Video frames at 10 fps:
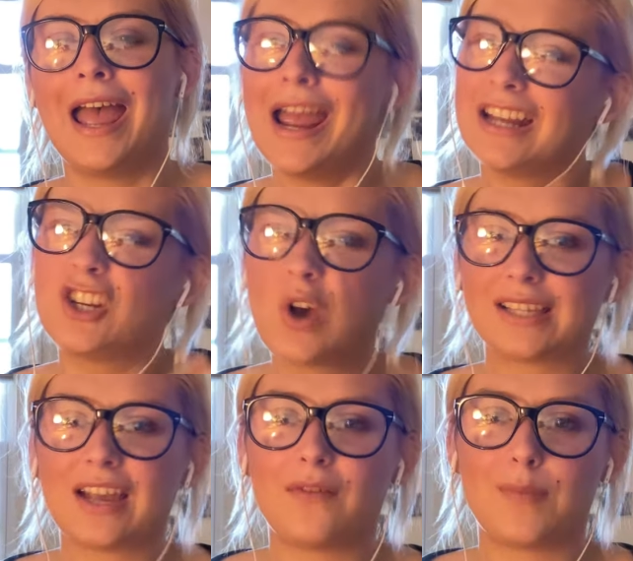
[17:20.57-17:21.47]
you
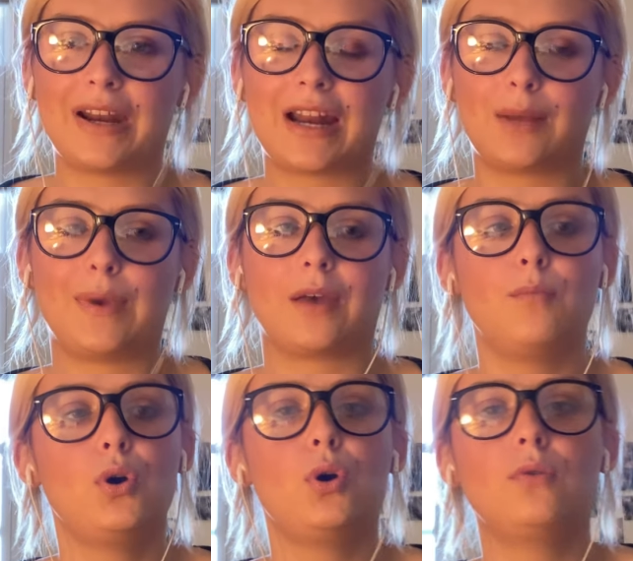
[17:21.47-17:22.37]
guys haven't made any big
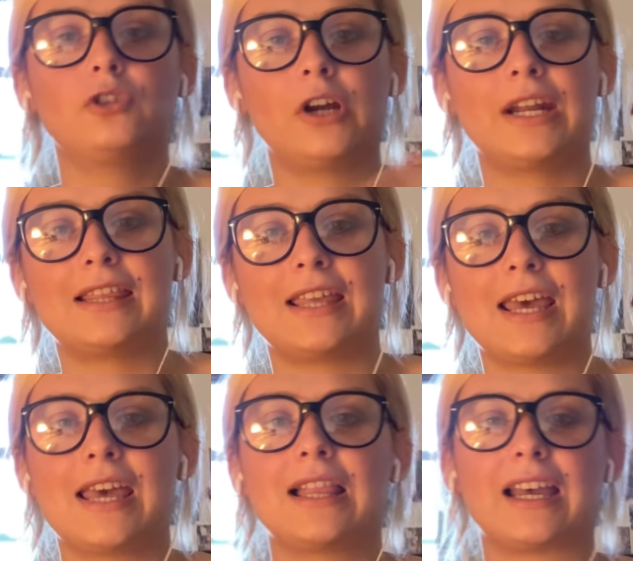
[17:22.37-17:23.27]
moves or
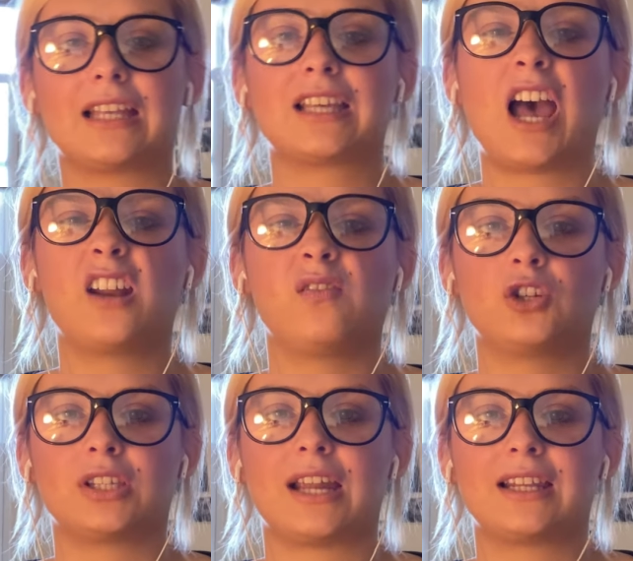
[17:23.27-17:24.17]
anything. Like it's kind of
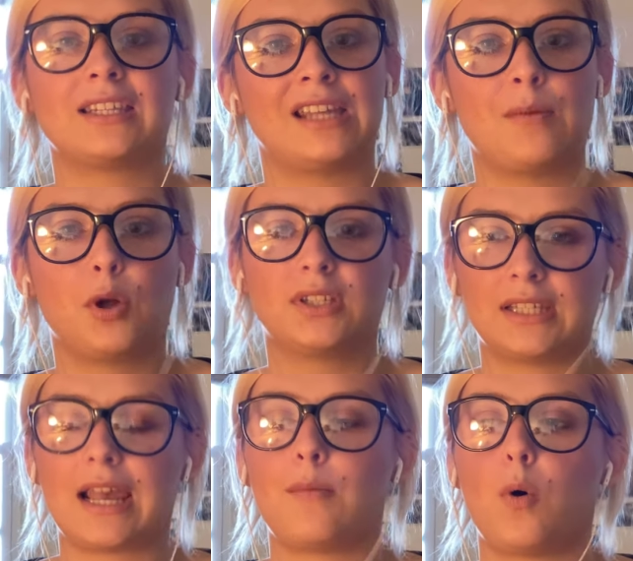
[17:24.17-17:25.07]
just like the same
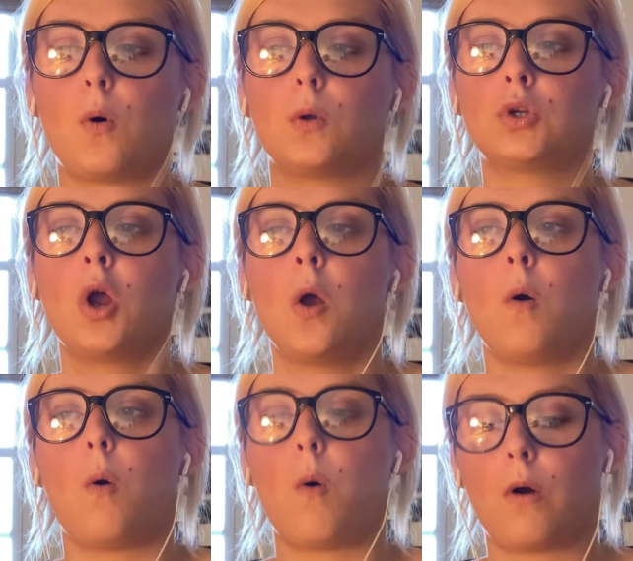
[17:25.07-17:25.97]
old.
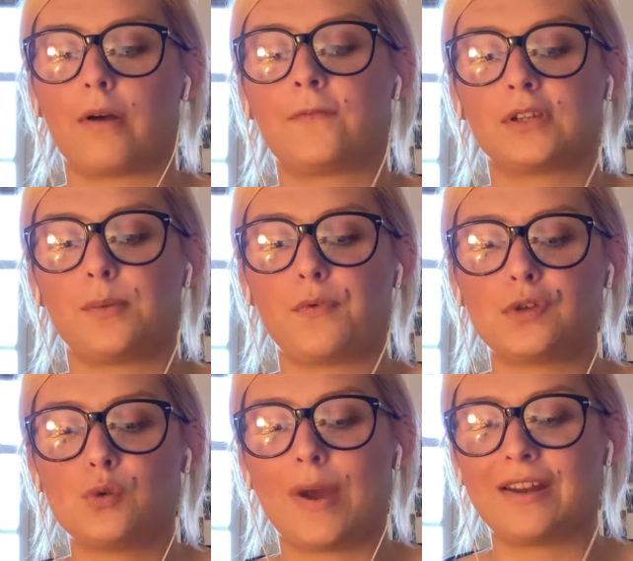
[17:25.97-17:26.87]
Or for some of
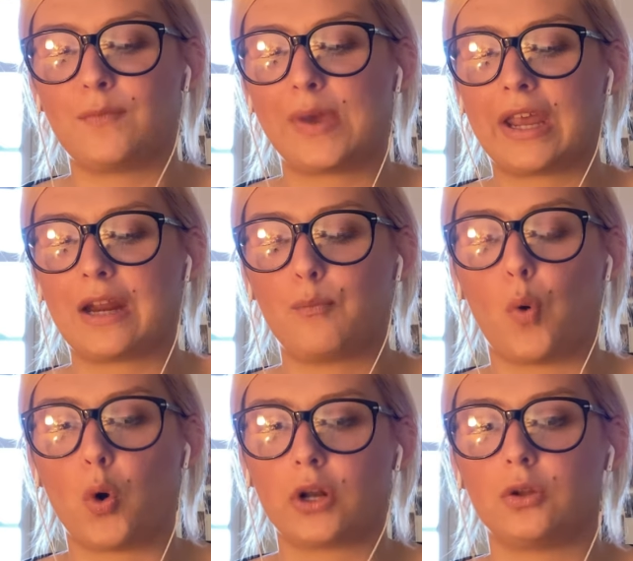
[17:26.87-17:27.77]
you might even be getting
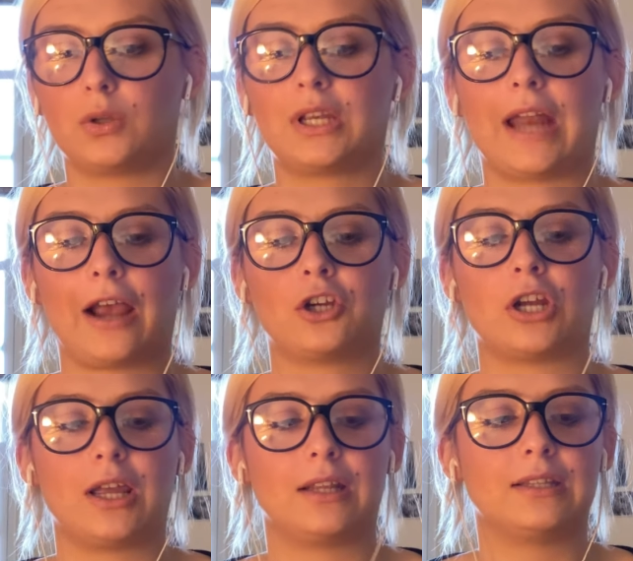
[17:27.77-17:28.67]
bored in those
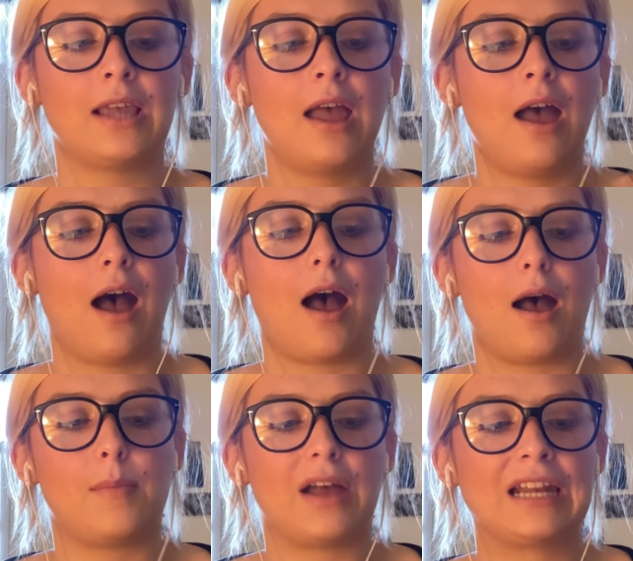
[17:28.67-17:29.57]
connections.
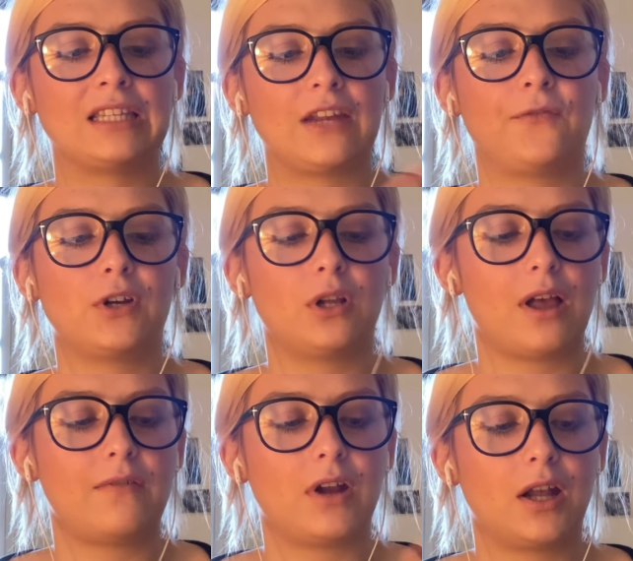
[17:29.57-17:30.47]
But it is safe for you to
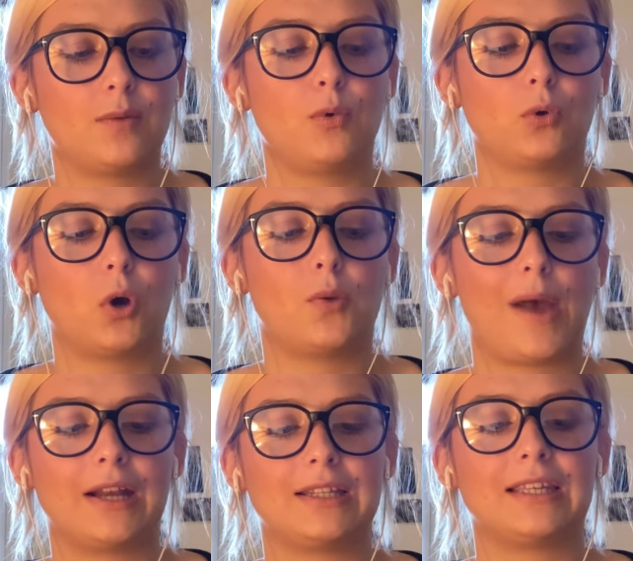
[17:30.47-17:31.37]
love and honeymoon
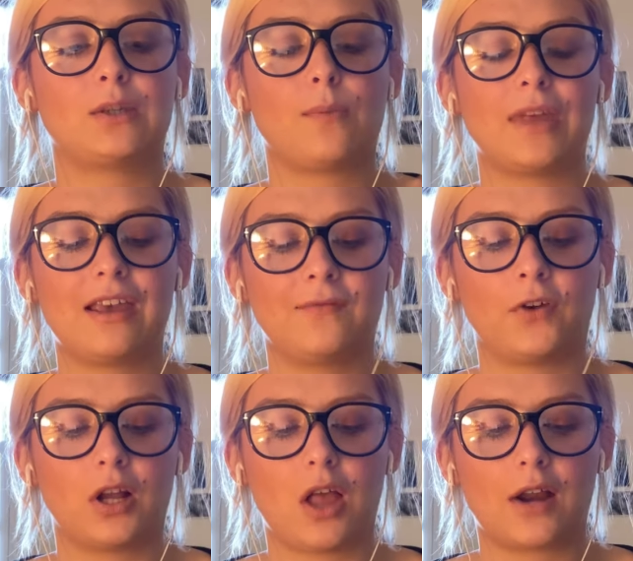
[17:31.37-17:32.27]
codependency. So I'm thinking
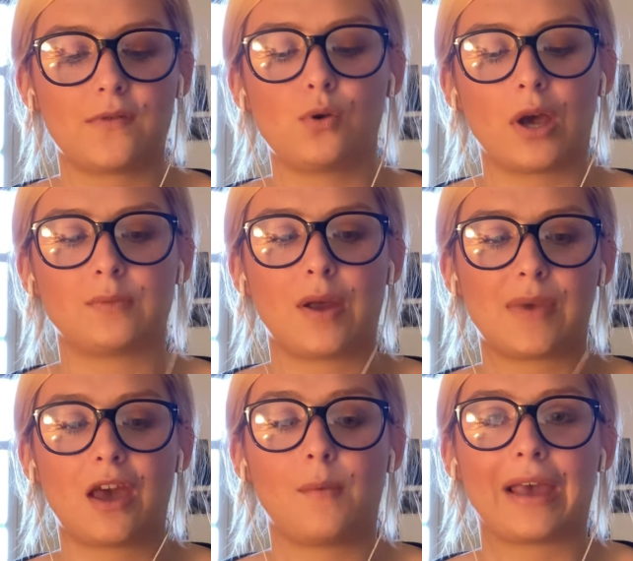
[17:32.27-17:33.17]
for a lot of you guys might
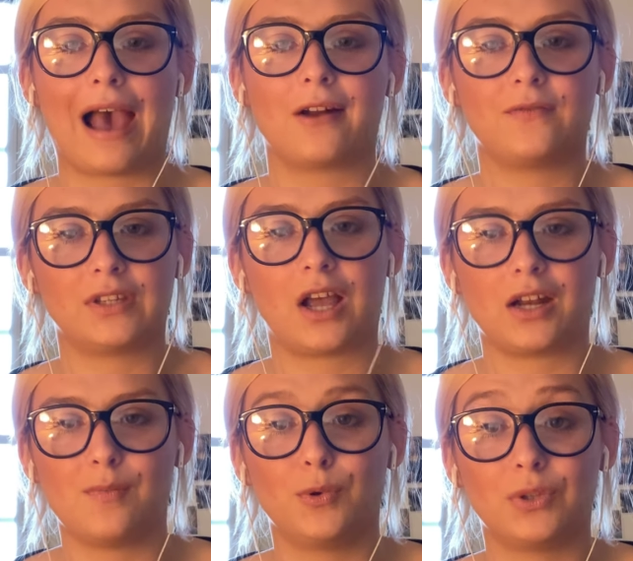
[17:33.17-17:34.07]
be coming out of this
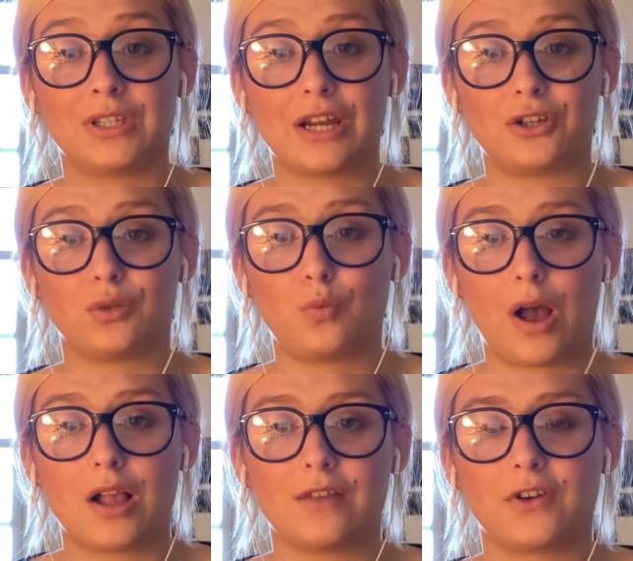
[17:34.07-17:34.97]
honeymoon stage as
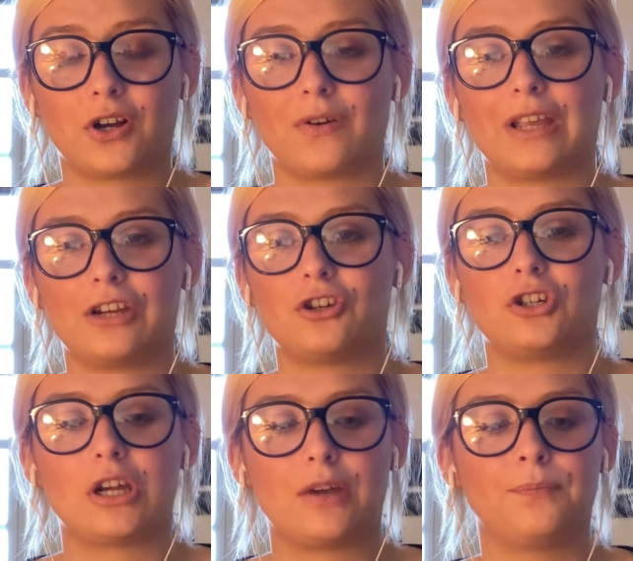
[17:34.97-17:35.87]
well if you're in a
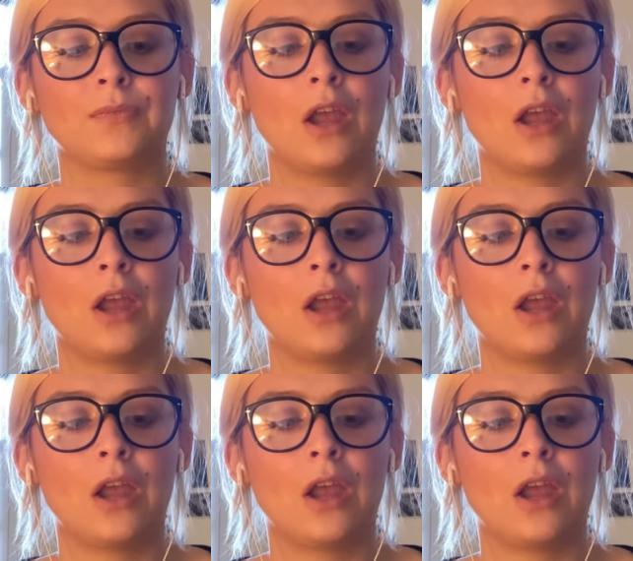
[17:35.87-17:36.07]
relationship.